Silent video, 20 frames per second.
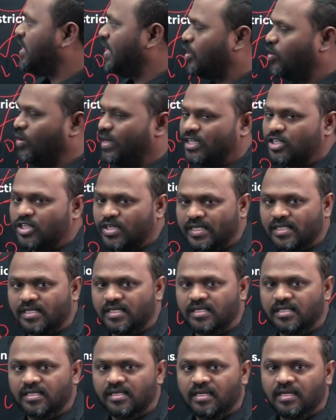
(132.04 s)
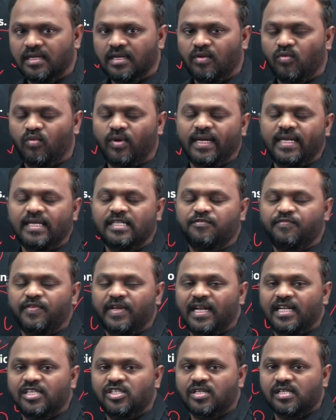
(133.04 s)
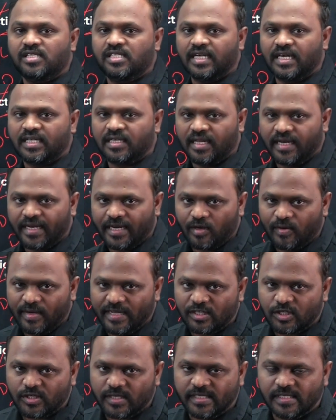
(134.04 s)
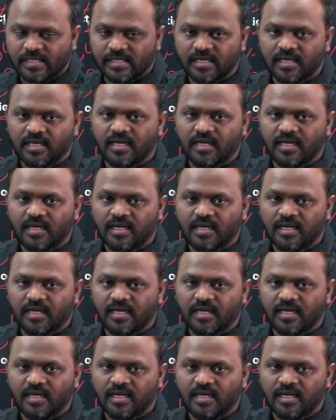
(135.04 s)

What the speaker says: regulations. What is financial sector regulations?